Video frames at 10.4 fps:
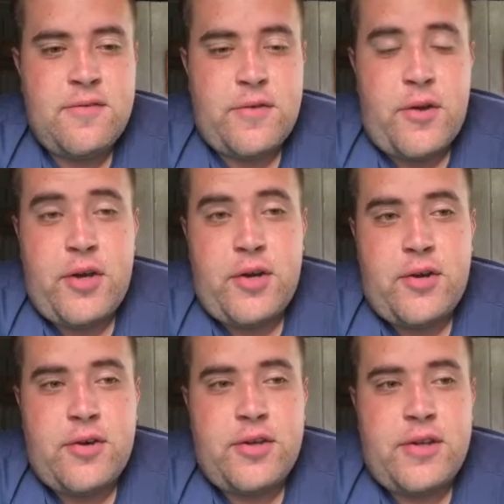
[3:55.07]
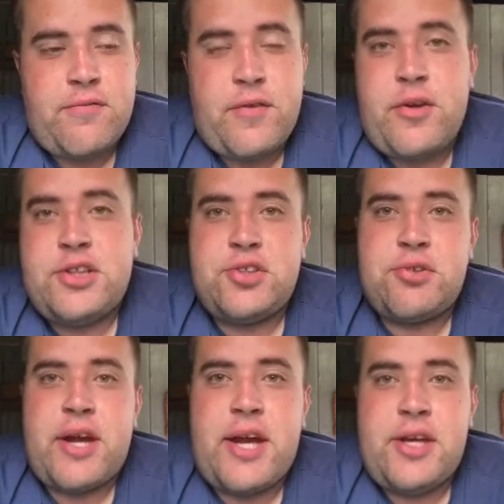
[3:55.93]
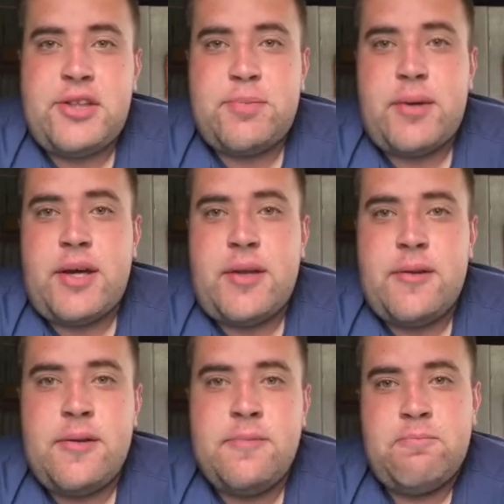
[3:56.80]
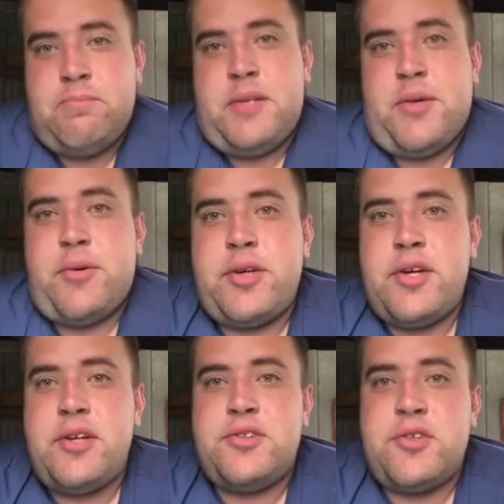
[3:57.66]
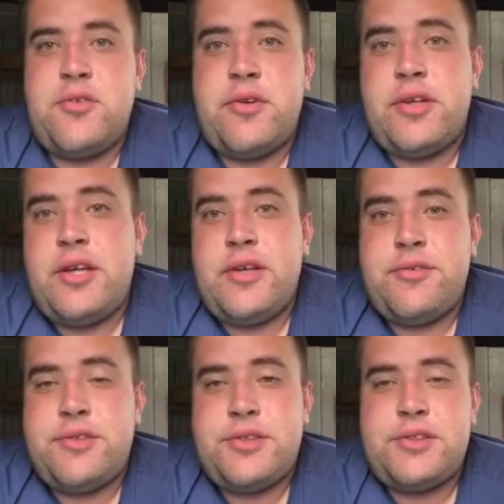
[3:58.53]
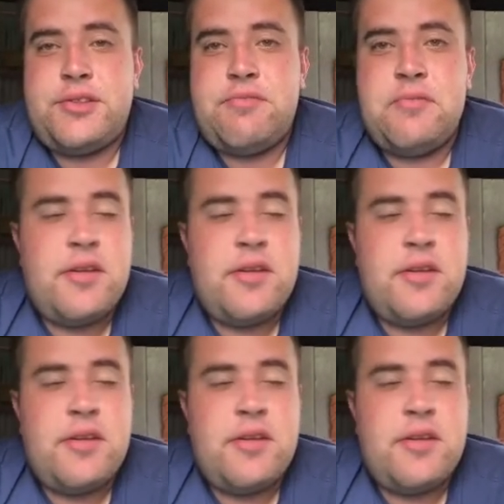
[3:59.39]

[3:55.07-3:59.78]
very odd and very strange, but what can you do, really? It was just